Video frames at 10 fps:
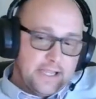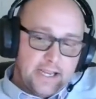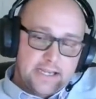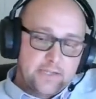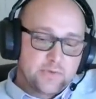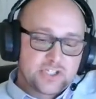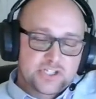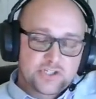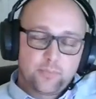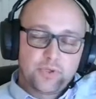And he was
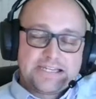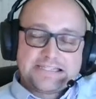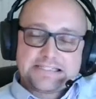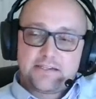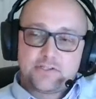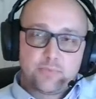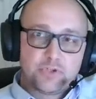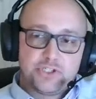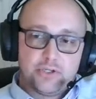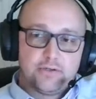just super easy, super
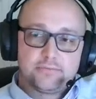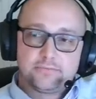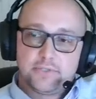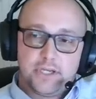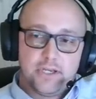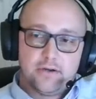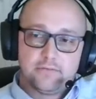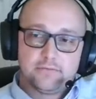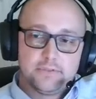chill, you know.